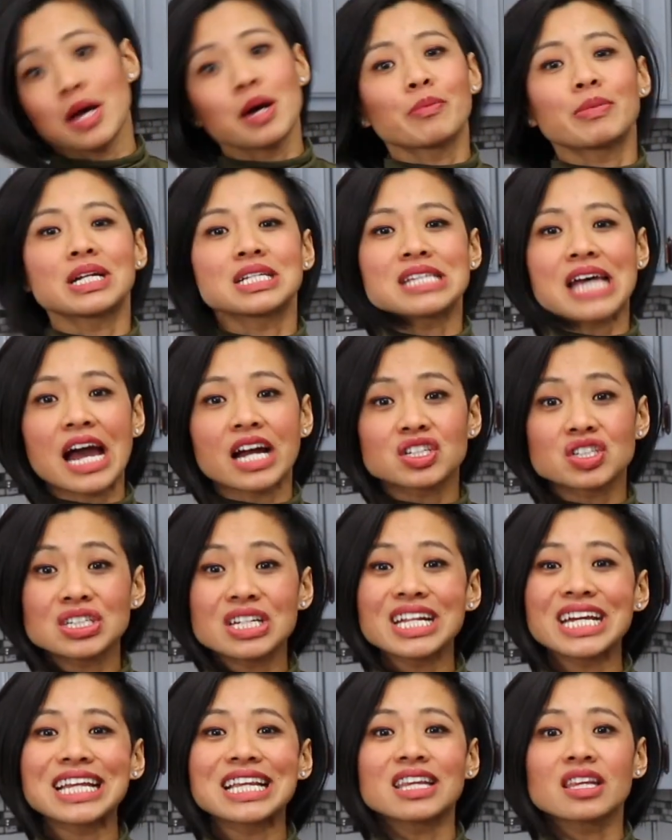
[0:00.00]
but it's
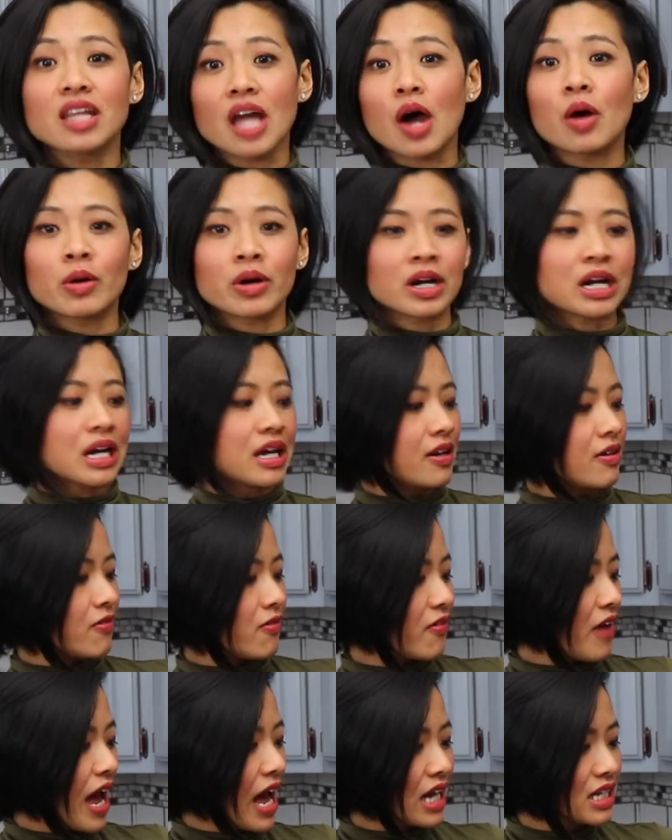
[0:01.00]
actually lower in
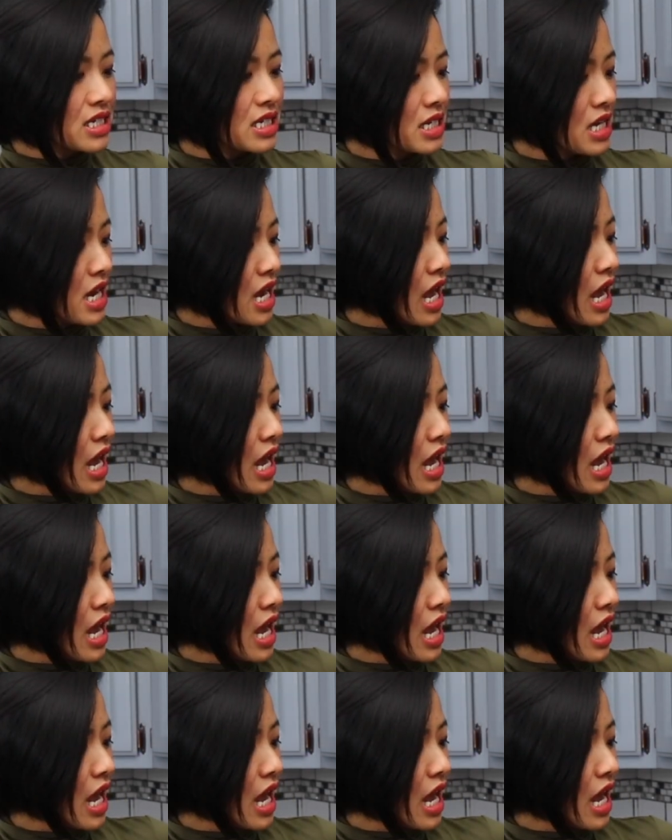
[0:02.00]
fat.